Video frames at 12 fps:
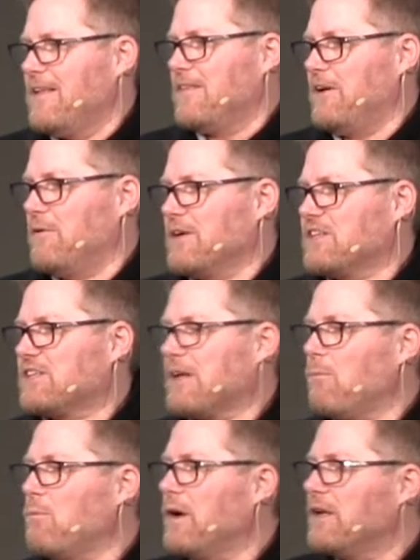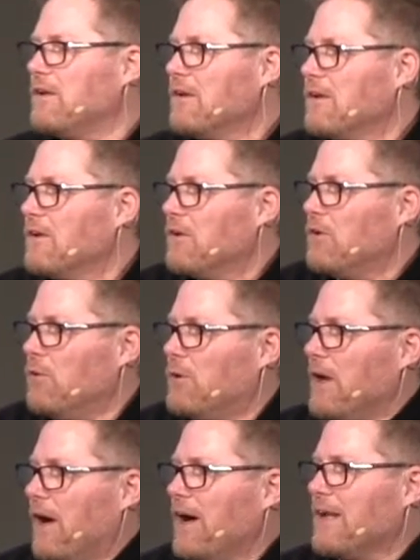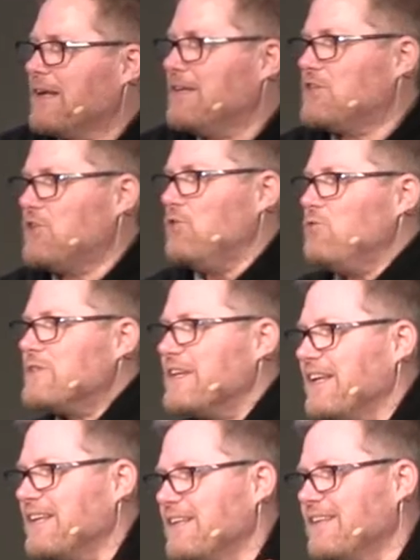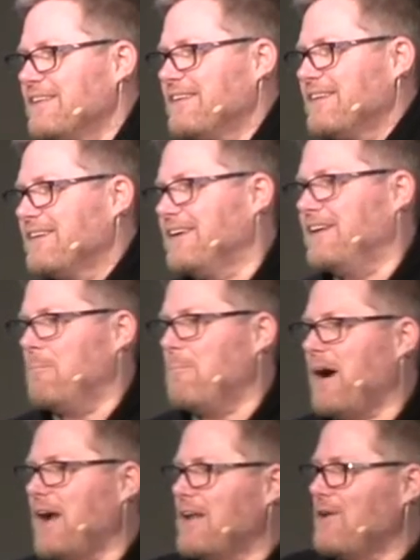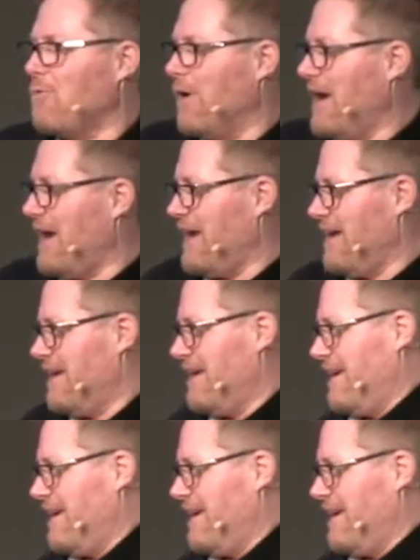There is someone who God is using in a mighty way.